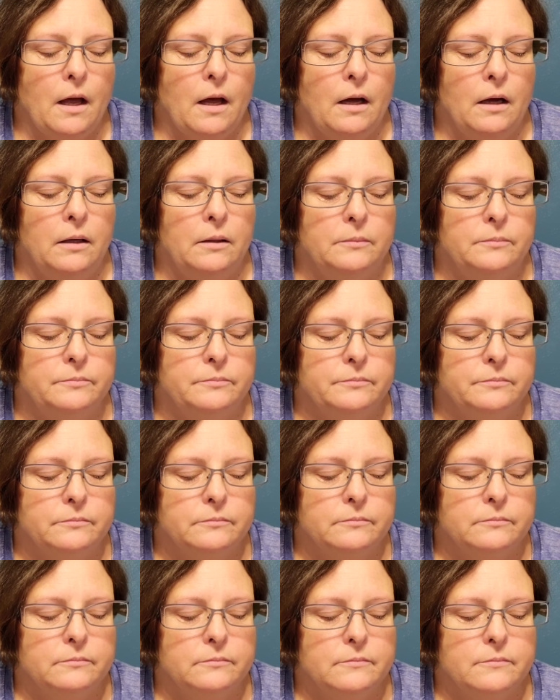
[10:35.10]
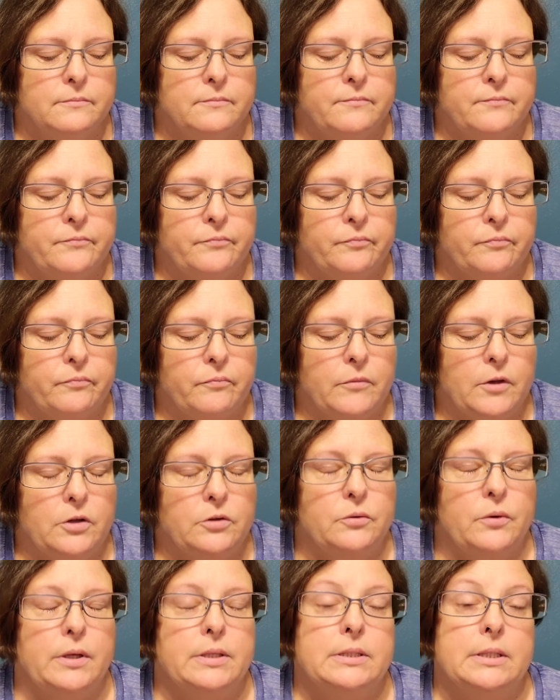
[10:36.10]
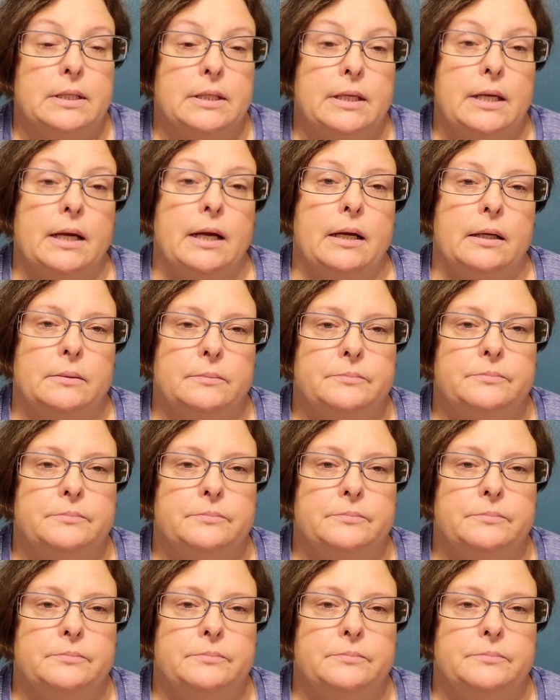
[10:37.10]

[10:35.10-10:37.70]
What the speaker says: So I said, yeah,